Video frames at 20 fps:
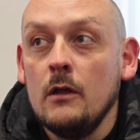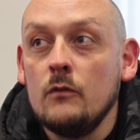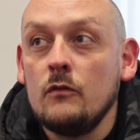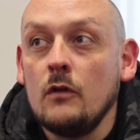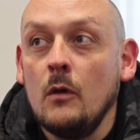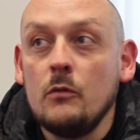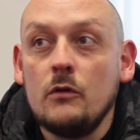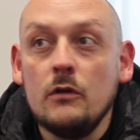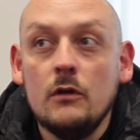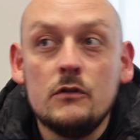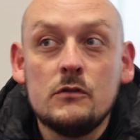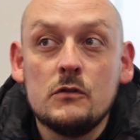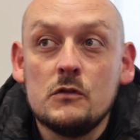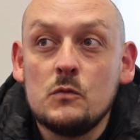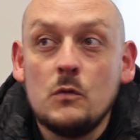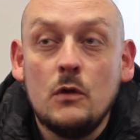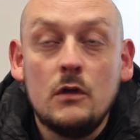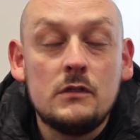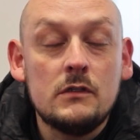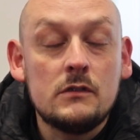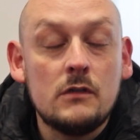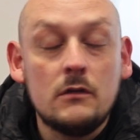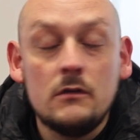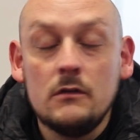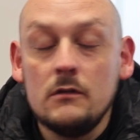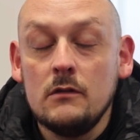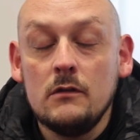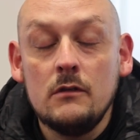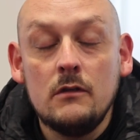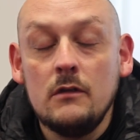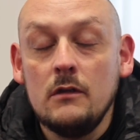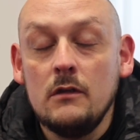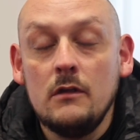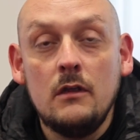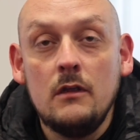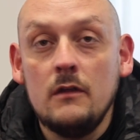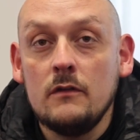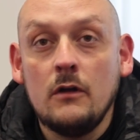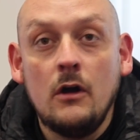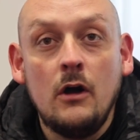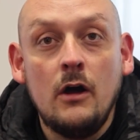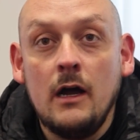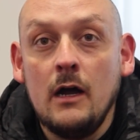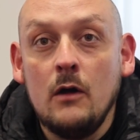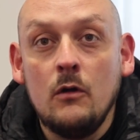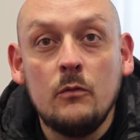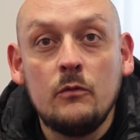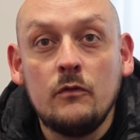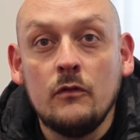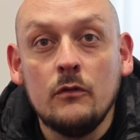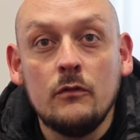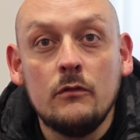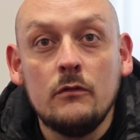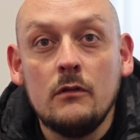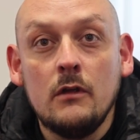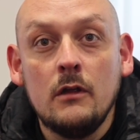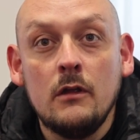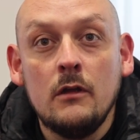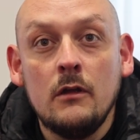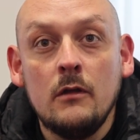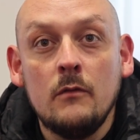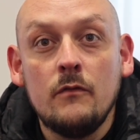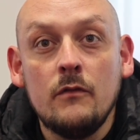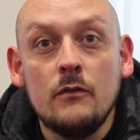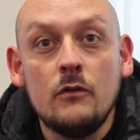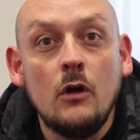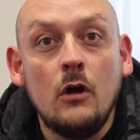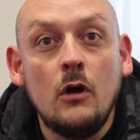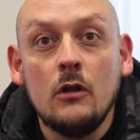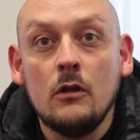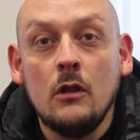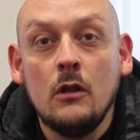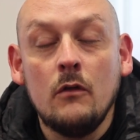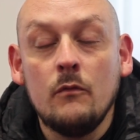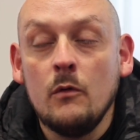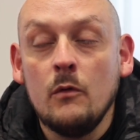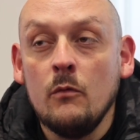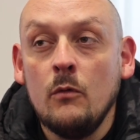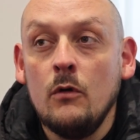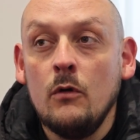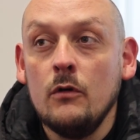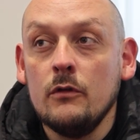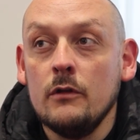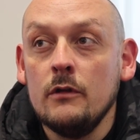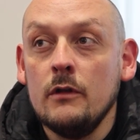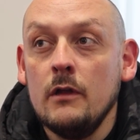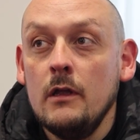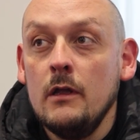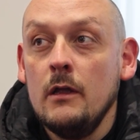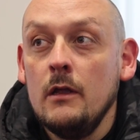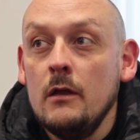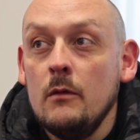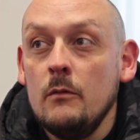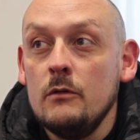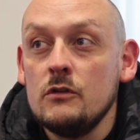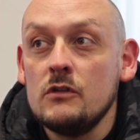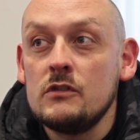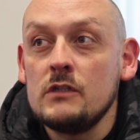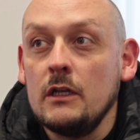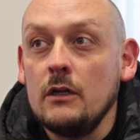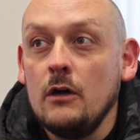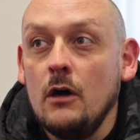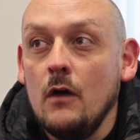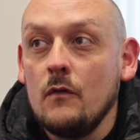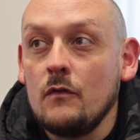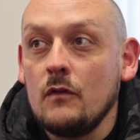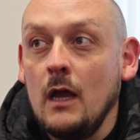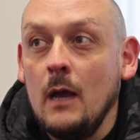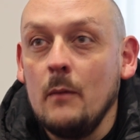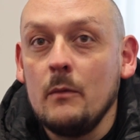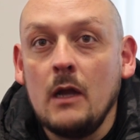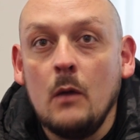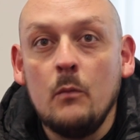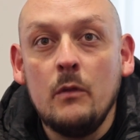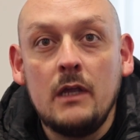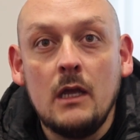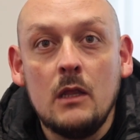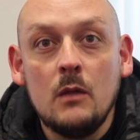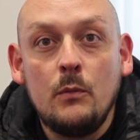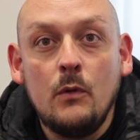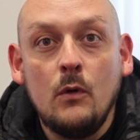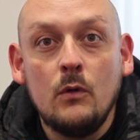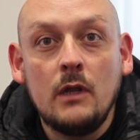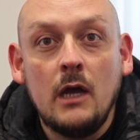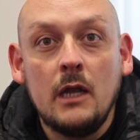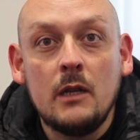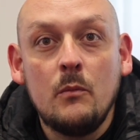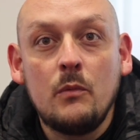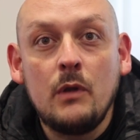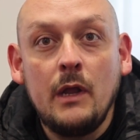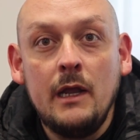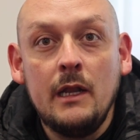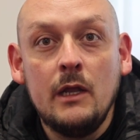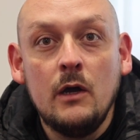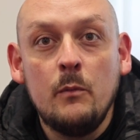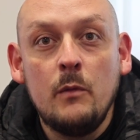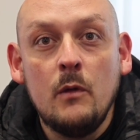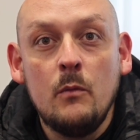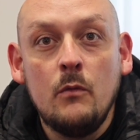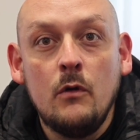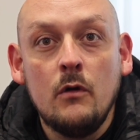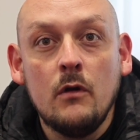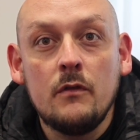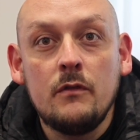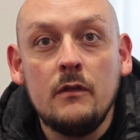Tom Curzon's worked his heart out up front for not a lot of reward, and we just said at half time, can we get the ball down and play a little bit more?